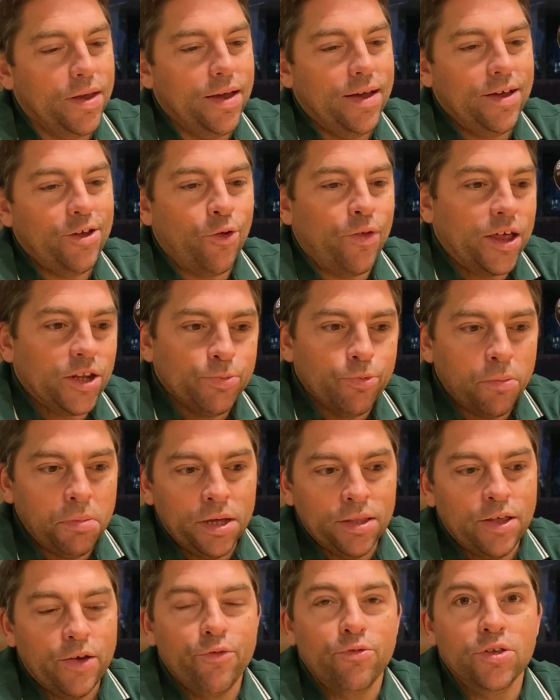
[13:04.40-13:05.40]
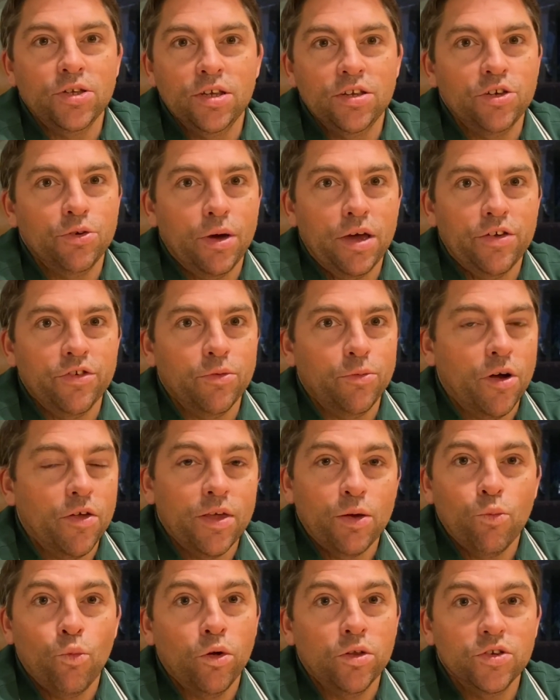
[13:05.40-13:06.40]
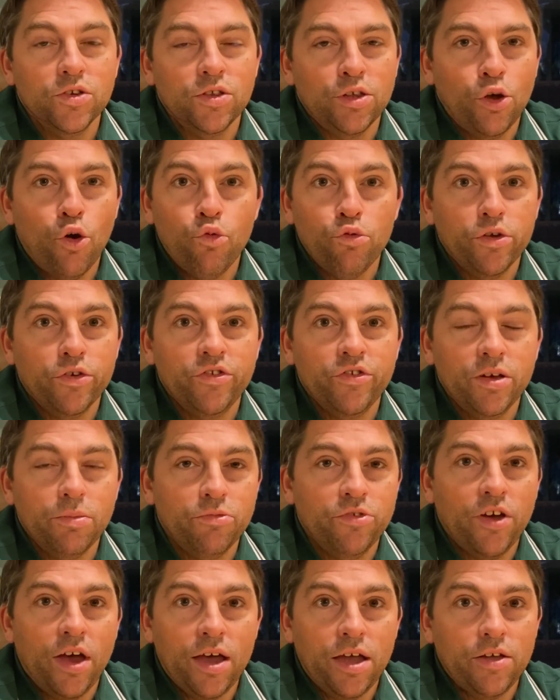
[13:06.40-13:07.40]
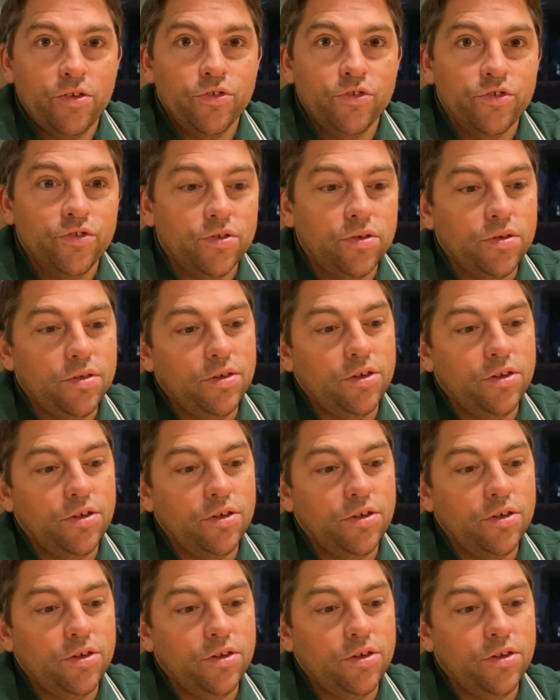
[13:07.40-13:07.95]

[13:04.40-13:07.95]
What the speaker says: that's probably a different situation, where I think once the ownership changed,